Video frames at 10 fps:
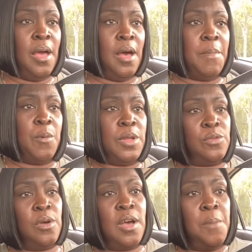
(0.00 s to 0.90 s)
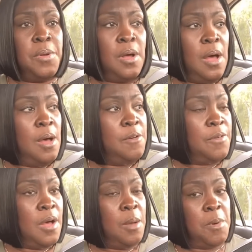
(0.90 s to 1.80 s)
Um, I went to a couple
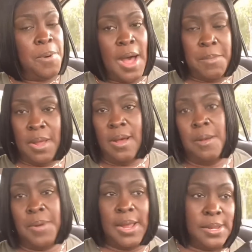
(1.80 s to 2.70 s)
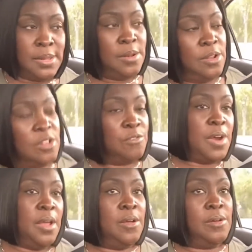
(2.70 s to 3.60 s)
of um, apartment complexes and looked
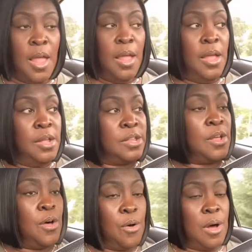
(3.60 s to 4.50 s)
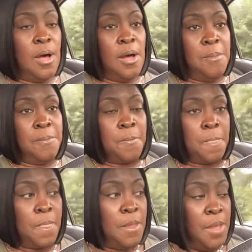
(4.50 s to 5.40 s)
around. So
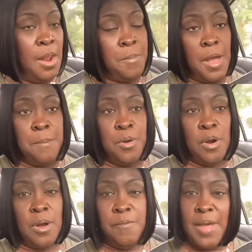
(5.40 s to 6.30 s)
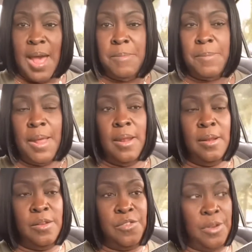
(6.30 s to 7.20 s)
um, it'll be a miracle if it happens by the end
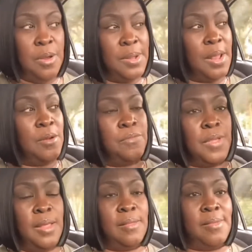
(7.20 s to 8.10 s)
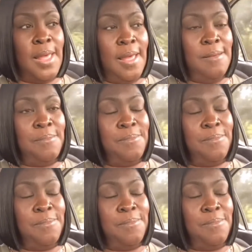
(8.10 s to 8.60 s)
of this year because I don't think that,